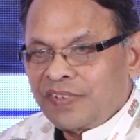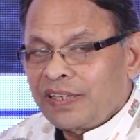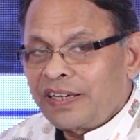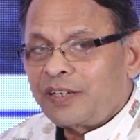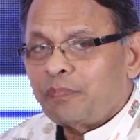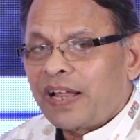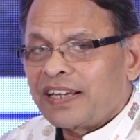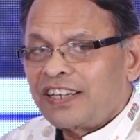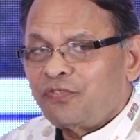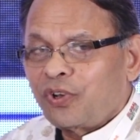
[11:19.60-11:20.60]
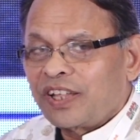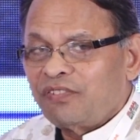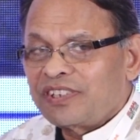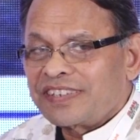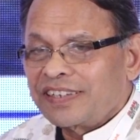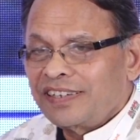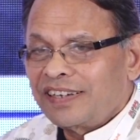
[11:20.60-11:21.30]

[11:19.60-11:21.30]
great market for every single